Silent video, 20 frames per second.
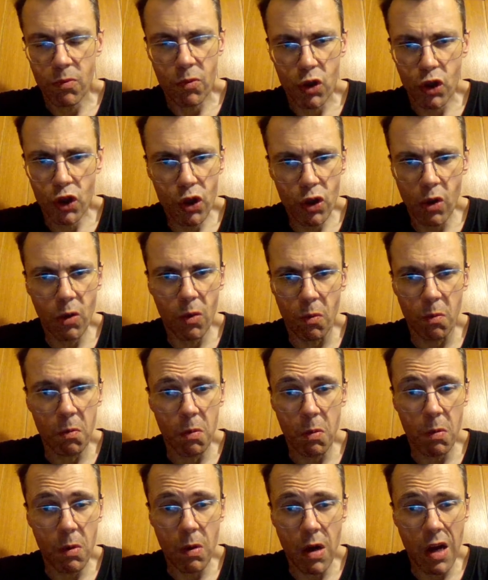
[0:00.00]
So,
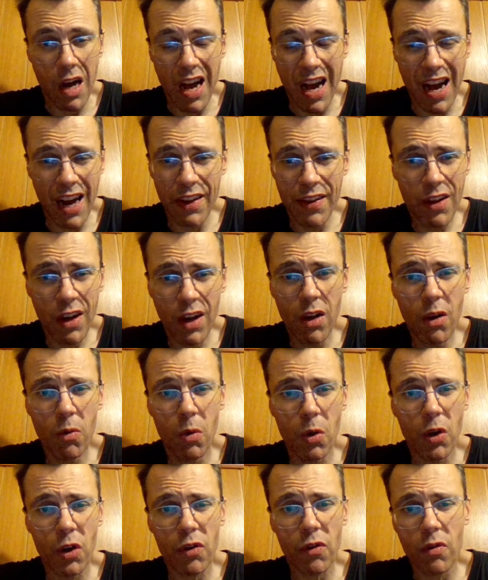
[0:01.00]
I tell you
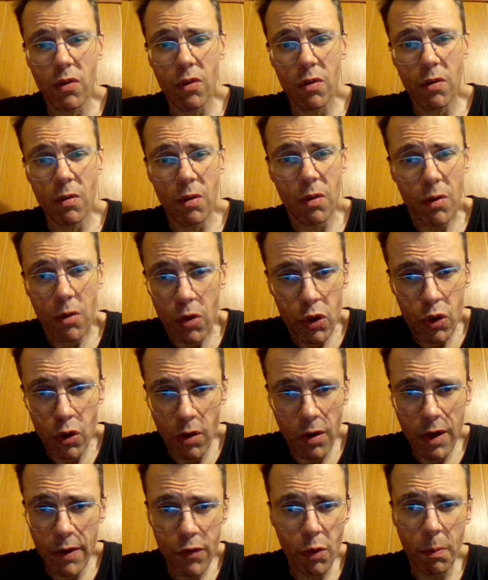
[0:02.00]
what, you
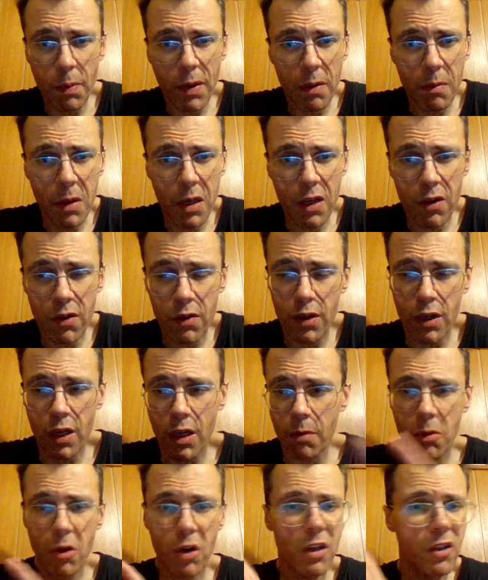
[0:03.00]
don't have to pay me anything.
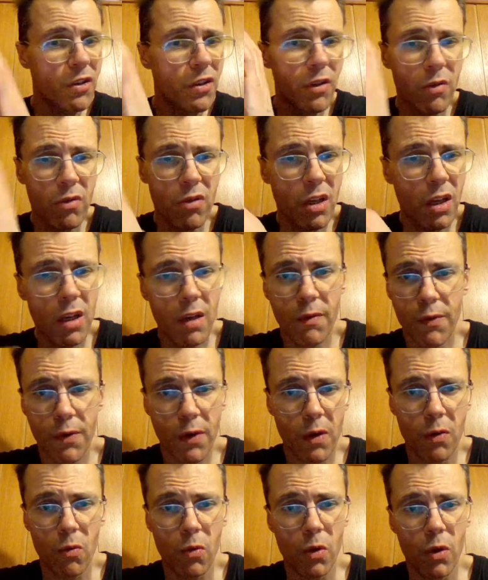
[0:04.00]
I'm going to still take him
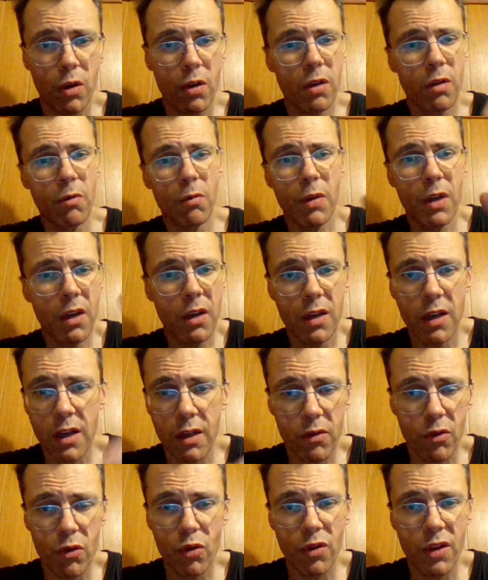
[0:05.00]
for a walk. We're going
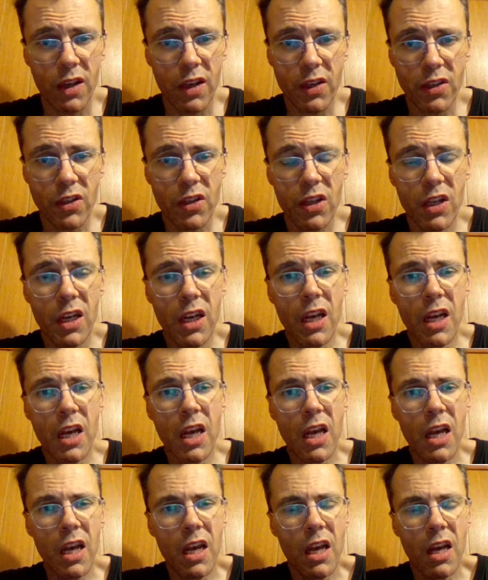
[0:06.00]
to do this.
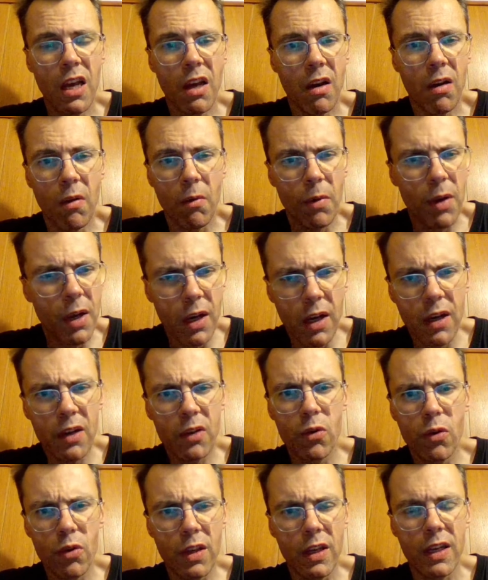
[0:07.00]
We're going to
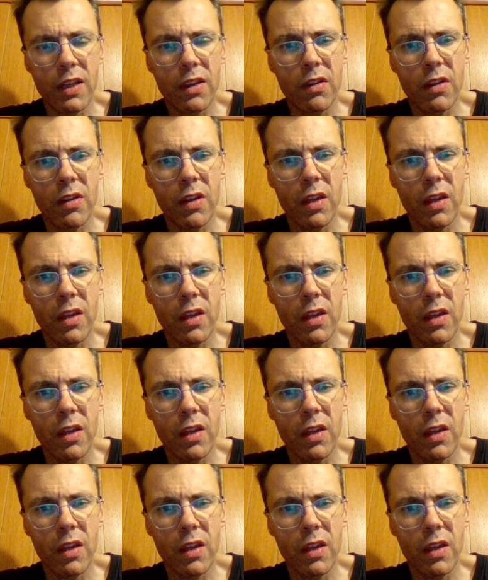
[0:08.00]
do that.